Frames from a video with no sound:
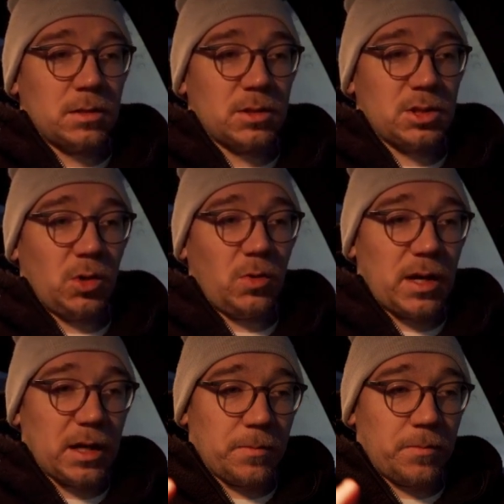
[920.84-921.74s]
So
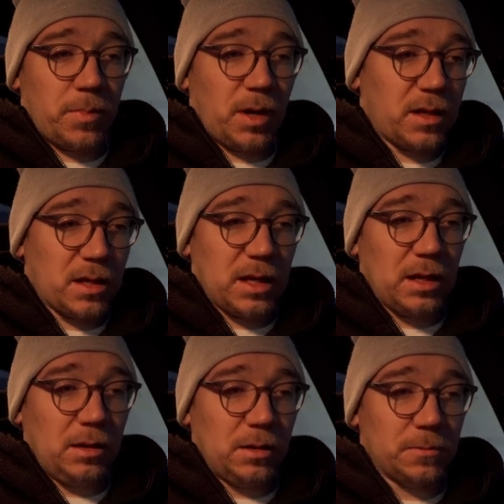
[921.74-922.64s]
I bought the
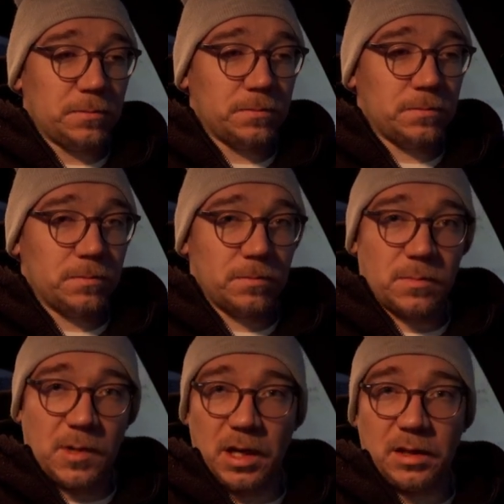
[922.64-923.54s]
deal,
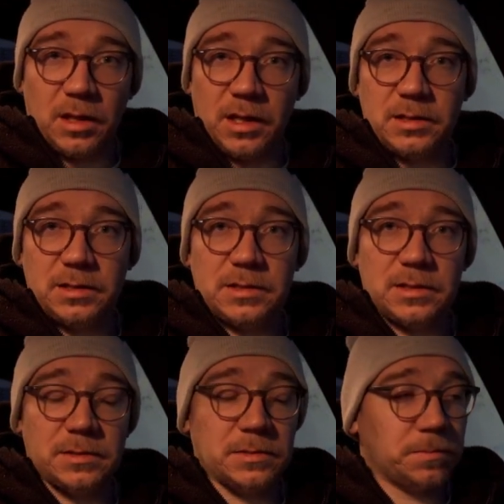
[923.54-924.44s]
got the
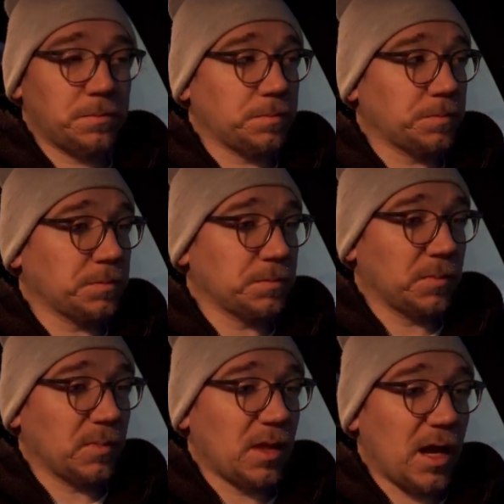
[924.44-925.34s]
lens.
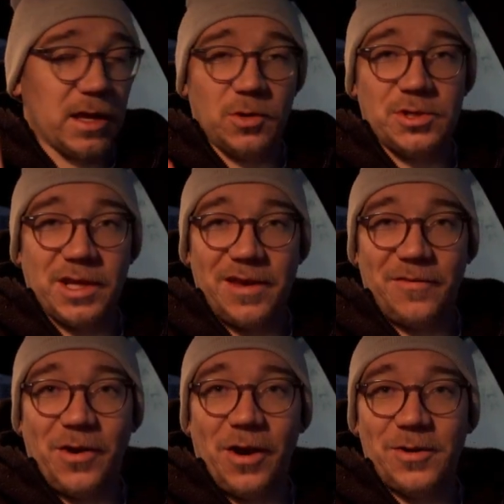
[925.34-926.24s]
I used the
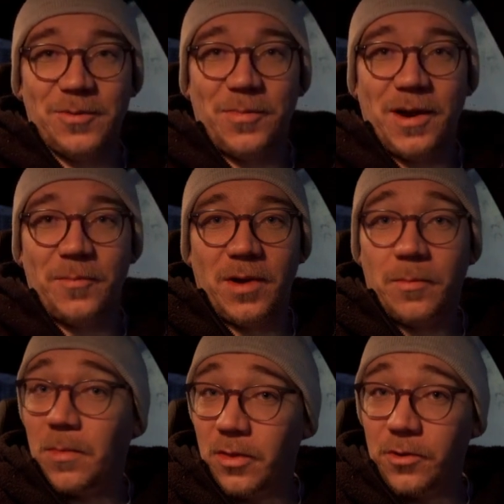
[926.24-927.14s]
gift card to buy my
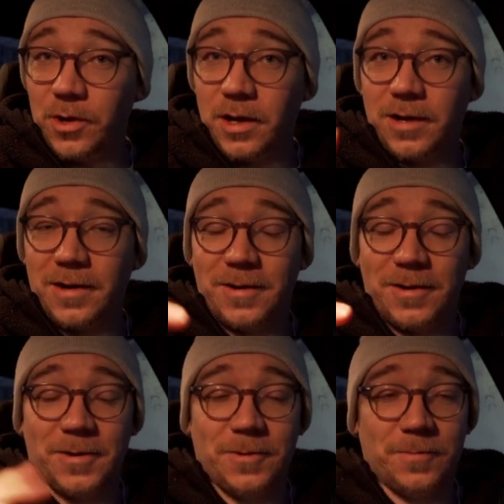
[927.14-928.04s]
mother
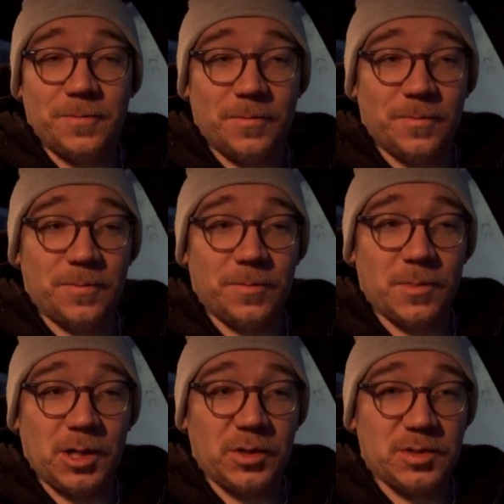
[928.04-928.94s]
a
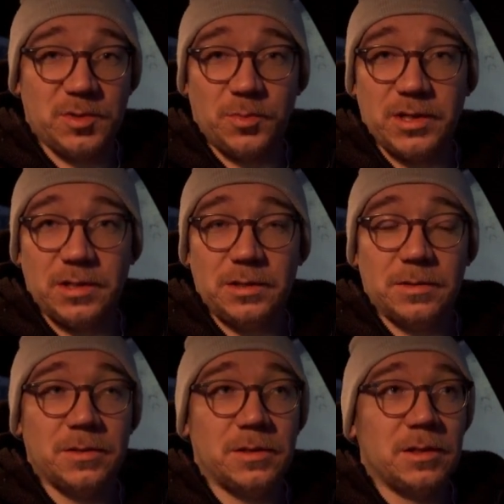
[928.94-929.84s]
Christmas present.
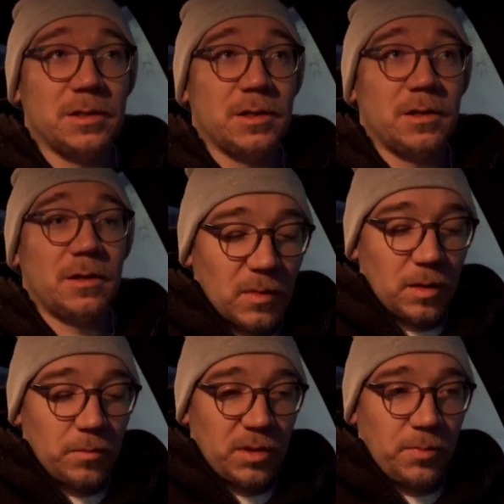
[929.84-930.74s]

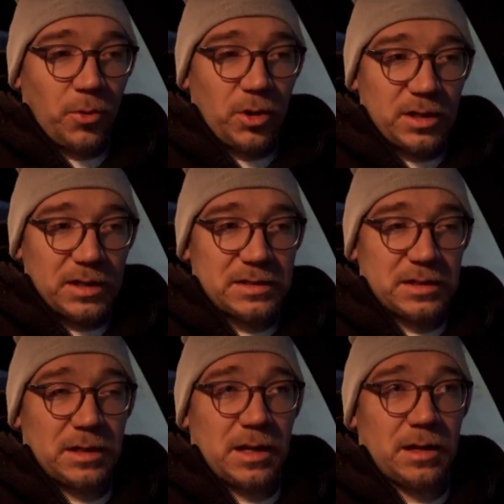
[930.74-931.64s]
But the point is
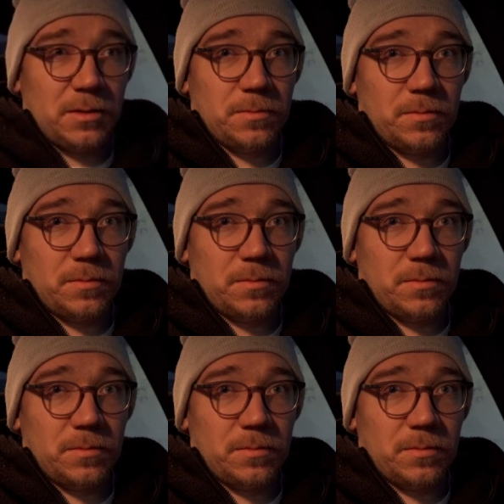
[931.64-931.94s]
that